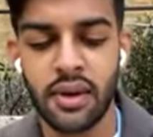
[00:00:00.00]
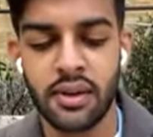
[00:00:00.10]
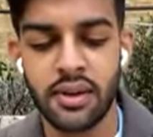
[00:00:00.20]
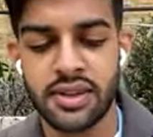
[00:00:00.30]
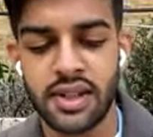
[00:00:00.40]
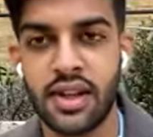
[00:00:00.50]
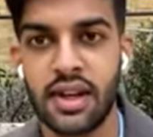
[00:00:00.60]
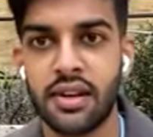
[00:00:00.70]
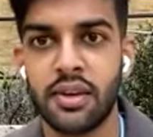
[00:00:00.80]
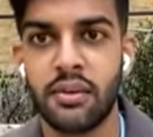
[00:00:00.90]
would say that
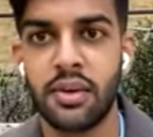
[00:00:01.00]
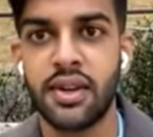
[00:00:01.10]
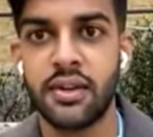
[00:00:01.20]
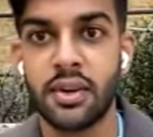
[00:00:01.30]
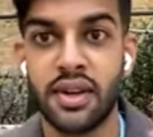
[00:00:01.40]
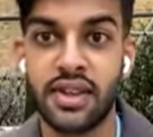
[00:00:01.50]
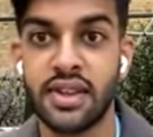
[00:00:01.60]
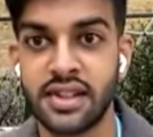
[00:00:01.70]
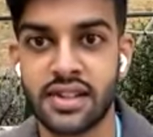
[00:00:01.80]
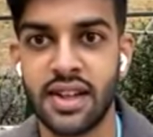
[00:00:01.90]
one of the
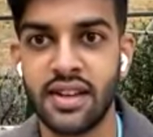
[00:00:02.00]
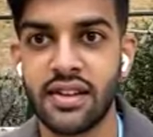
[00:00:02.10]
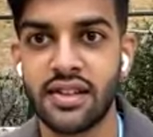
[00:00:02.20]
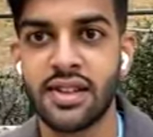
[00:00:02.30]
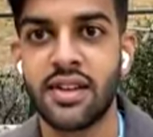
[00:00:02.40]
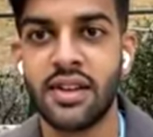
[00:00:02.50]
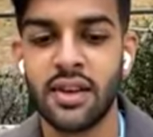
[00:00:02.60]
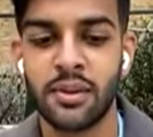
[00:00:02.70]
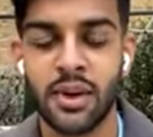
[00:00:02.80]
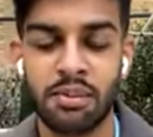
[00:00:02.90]
things that, because
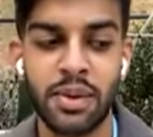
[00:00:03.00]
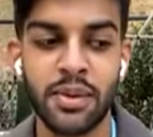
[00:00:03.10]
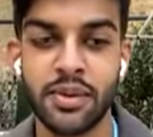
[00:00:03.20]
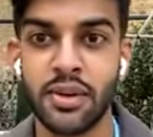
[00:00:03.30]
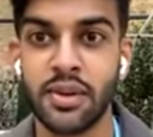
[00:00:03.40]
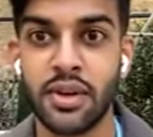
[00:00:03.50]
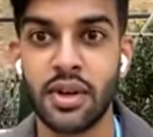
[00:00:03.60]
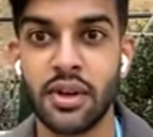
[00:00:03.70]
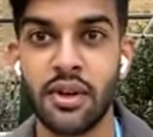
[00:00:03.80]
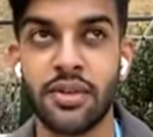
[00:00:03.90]
what people
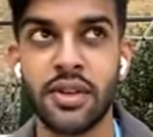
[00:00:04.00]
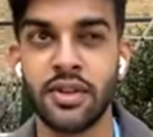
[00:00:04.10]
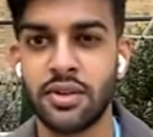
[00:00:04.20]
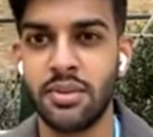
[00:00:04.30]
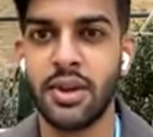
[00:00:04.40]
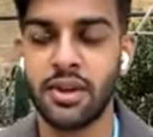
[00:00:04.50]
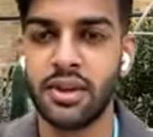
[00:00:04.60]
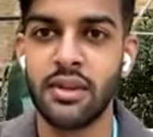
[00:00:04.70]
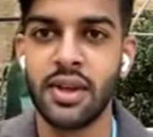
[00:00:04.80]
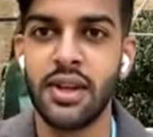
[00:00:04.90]
often assume about
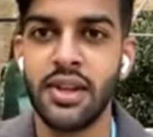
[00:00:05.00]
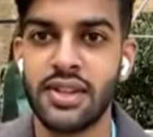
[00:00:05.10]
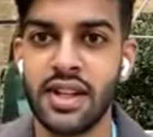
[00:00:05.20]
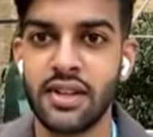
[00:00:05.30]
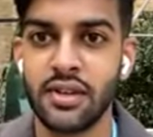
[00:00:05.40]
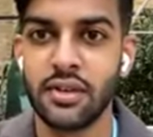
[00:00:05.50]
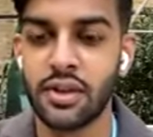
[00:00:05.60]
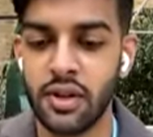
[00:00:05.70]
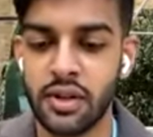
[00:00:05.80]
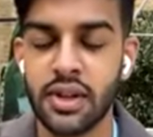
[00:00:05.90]
uni, right, is that you
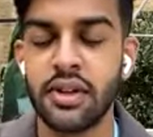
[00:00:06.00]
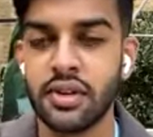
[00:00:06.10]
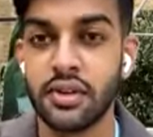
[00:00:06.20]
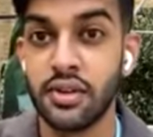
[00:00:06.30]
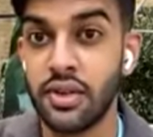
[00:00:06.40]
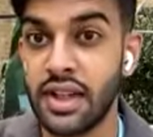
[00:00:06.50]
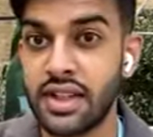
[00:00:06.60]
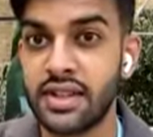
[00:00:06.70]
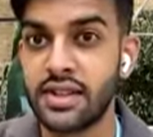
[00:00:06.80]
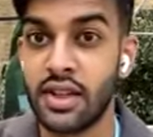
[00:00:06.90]
go in, you do your
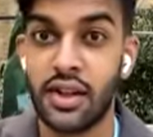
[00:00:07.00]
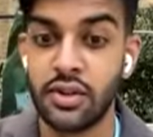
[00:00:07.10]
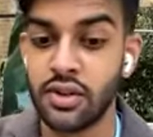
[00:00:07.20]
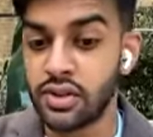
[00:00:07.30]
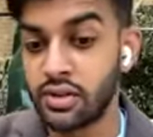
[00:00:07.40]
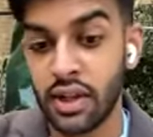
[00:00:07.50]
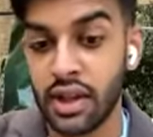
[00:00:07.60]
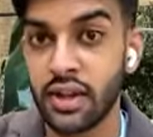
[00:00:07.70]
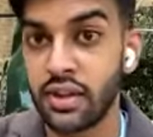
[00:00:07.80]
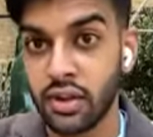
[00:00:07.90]
lessons, and you just do that,
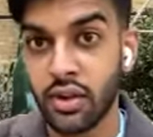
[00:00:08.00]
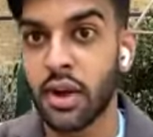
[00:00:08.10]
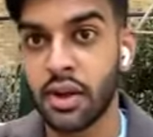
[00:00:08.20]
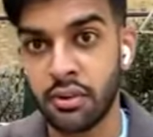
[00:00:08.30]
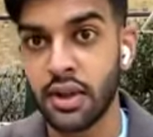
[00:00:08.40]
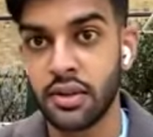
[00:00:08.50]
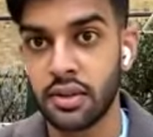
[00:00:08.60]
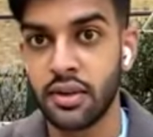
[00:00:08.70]
and you go out, right?